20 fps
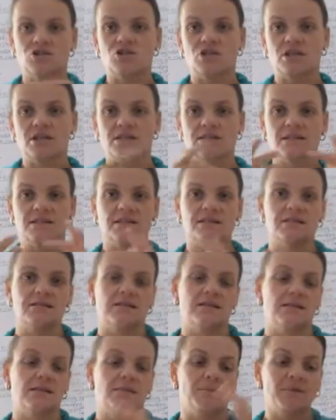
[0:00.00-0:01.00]
Jesus
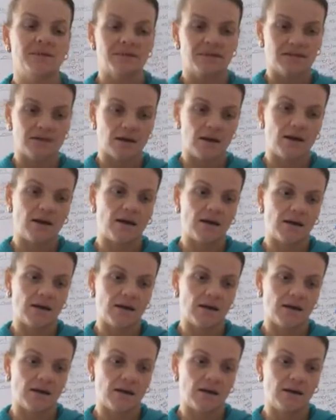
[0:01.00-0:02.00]
the
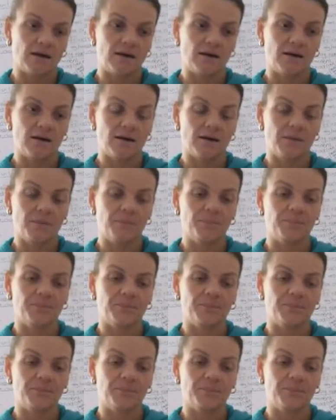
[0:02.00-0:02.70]
Messiah.